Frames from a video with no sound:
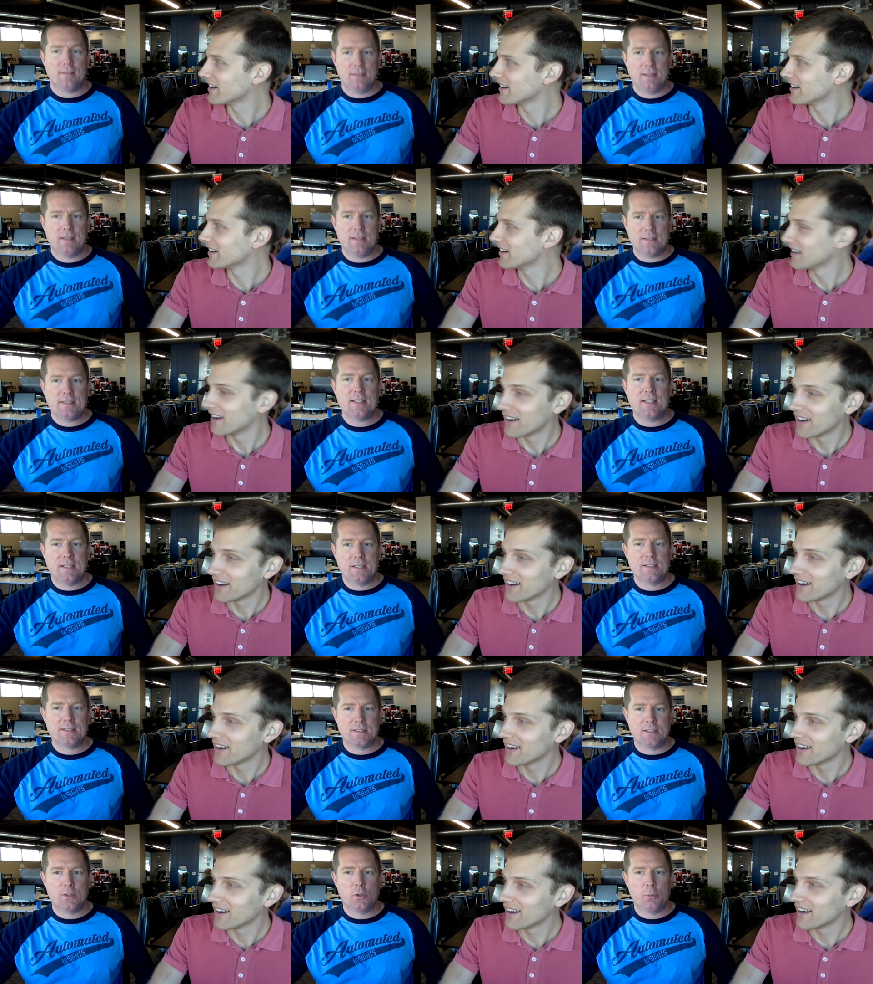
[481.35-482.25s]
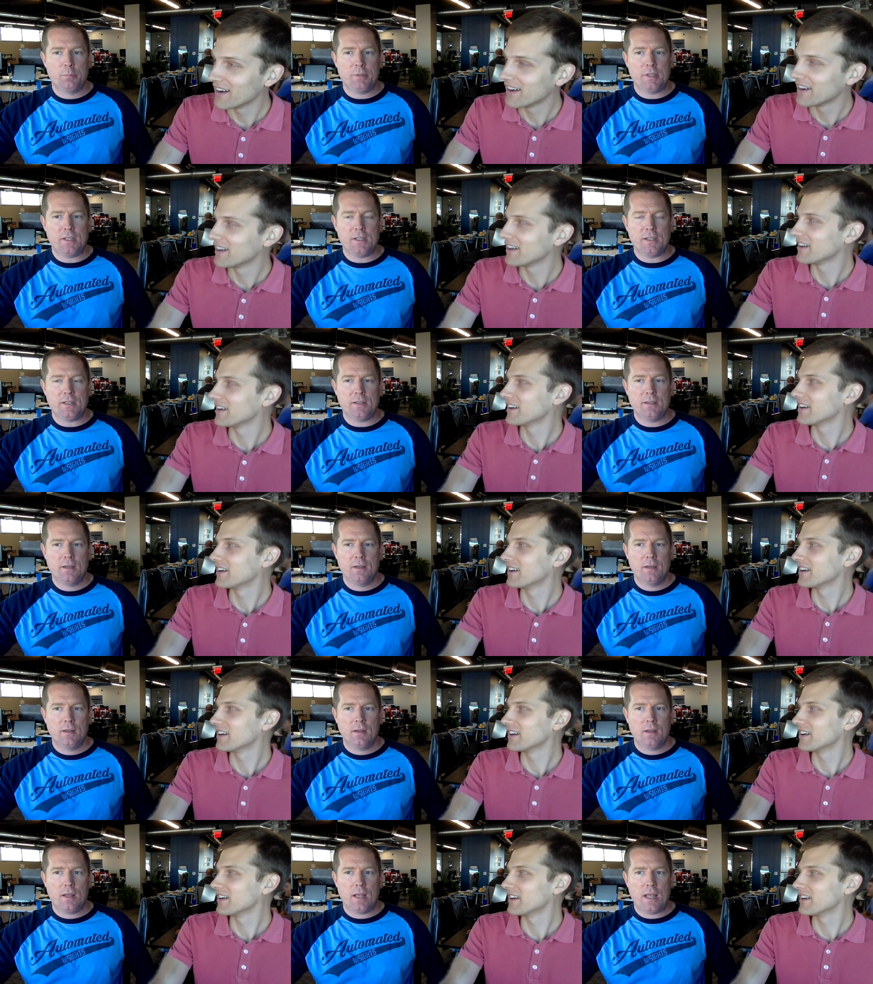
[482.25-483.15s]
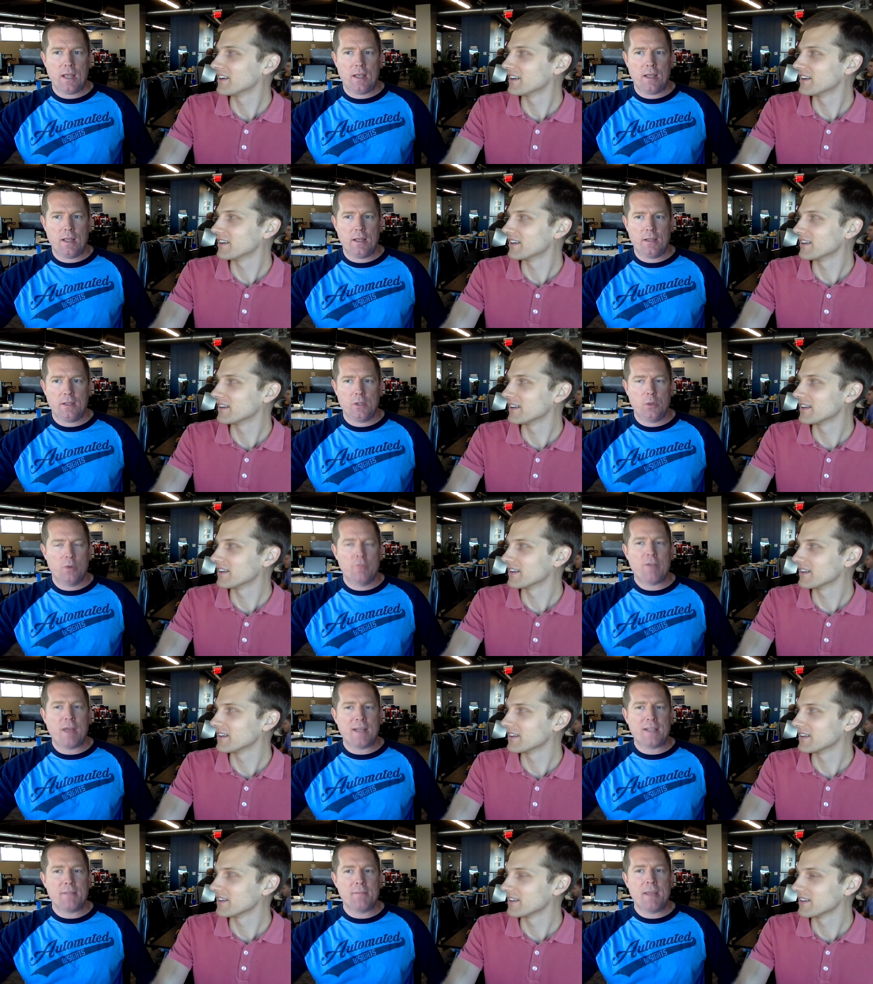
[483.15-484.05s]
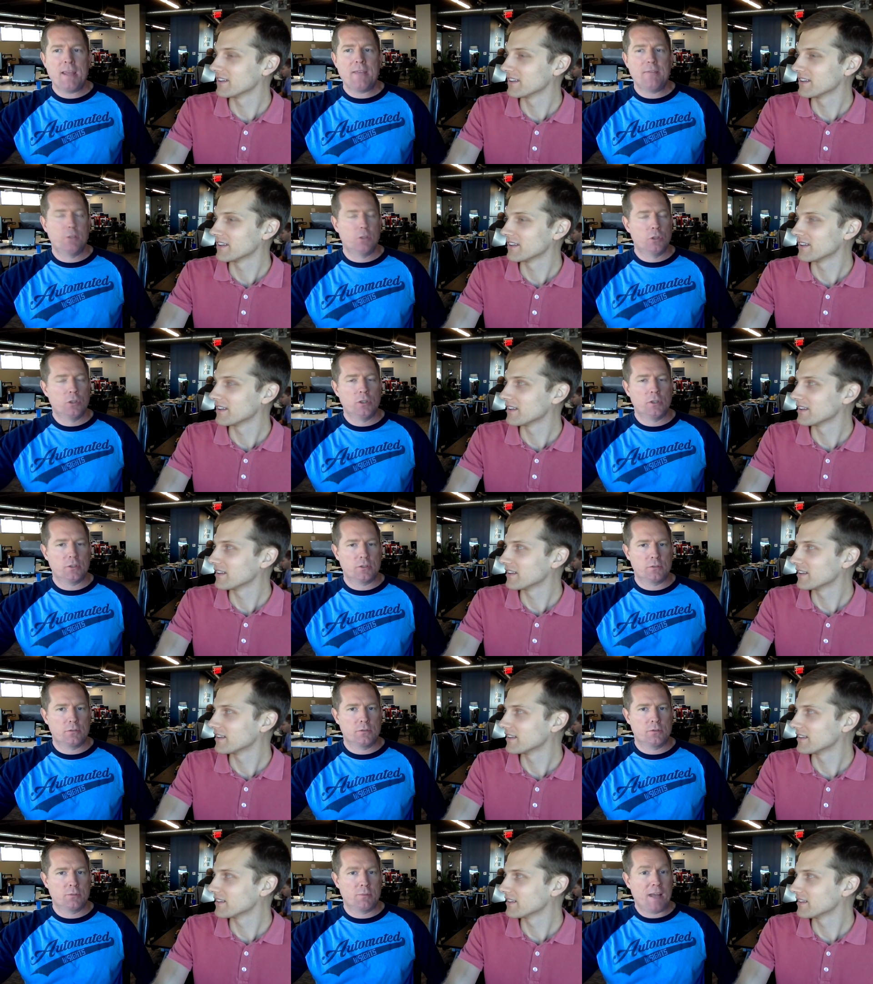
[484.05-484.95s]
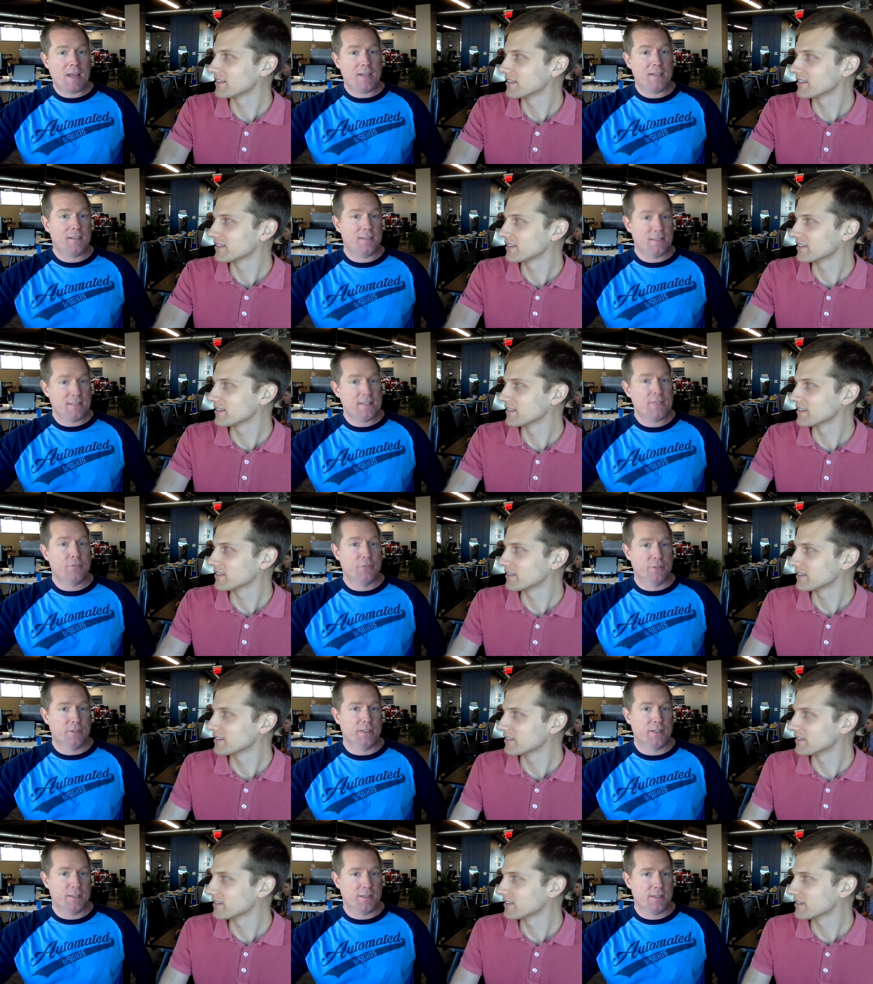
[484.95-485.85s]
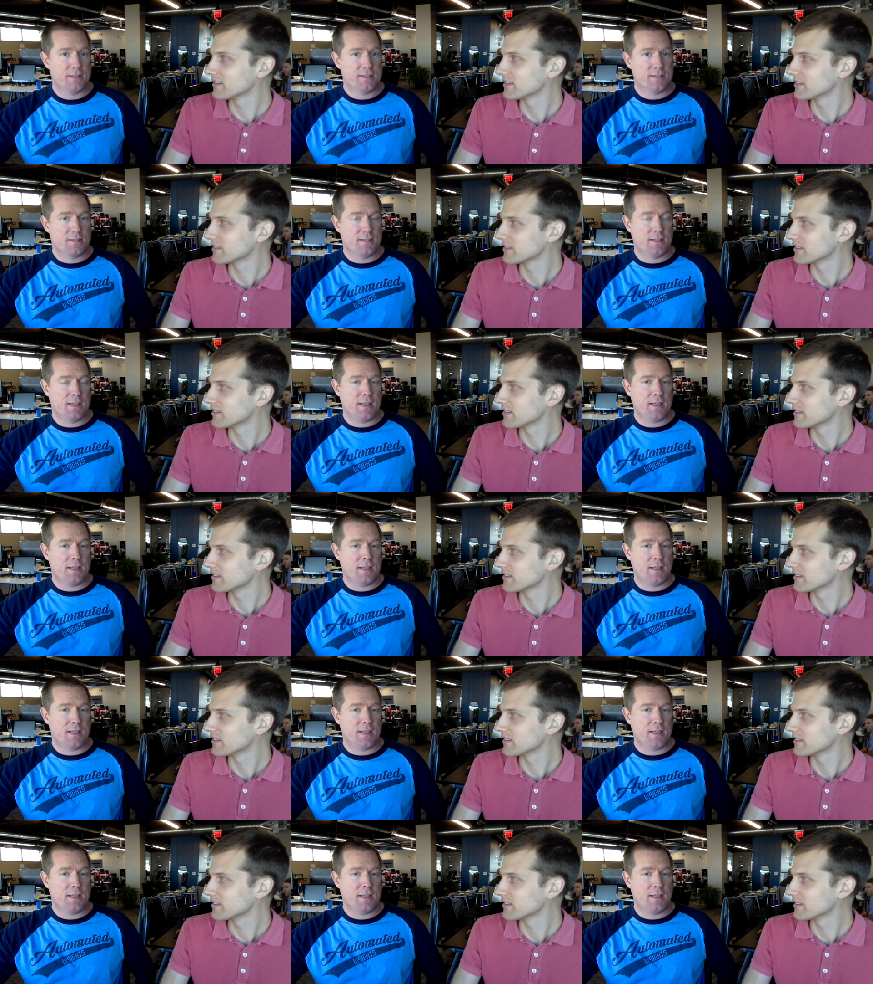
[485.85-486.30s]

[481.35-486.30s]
Speaker 1: The intent is it'll be you know, in fact, it may even look dramatically different than it does today.